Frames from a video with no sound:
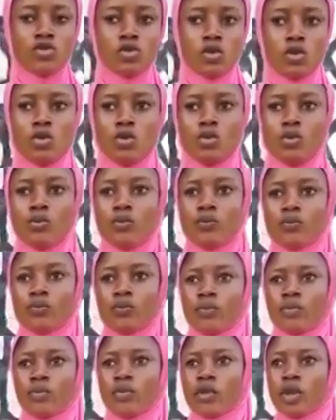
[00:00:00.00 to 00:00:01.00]
So
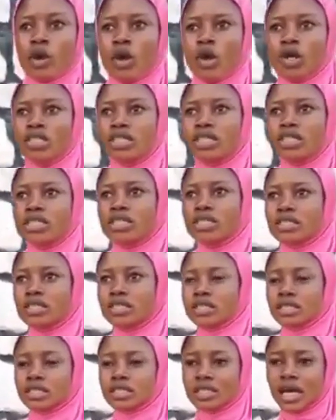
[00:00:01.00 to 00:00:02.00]
on
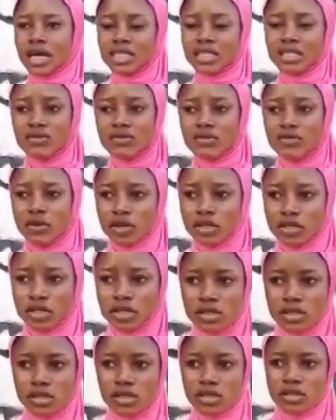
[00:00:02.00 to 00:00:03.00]
the
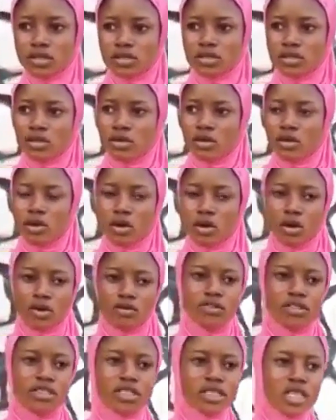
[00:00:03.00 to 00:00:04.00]
31st
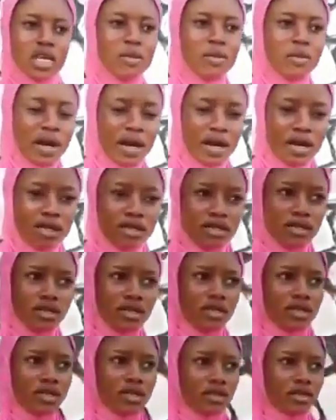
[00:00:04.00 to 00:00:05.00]
of December
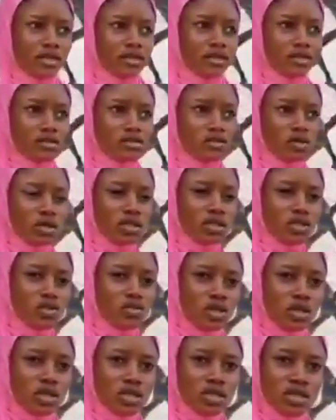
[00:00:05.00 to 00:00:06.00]

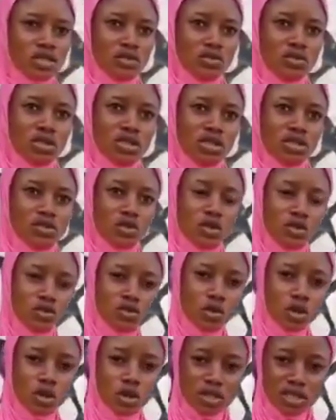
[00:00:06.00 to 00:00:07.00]
2020, which is
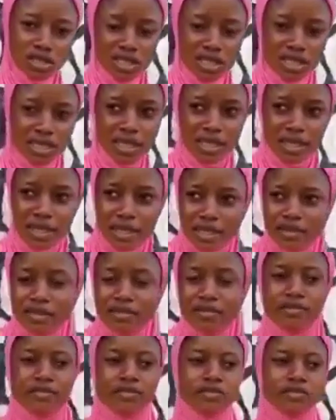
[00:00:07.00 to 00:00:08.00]
on Thursday
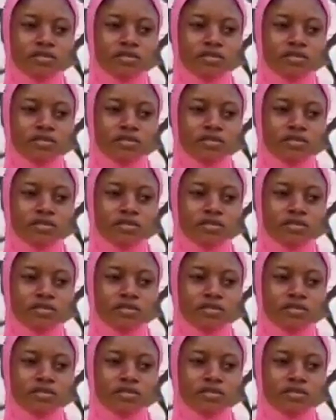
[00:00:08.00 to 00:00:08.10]
again,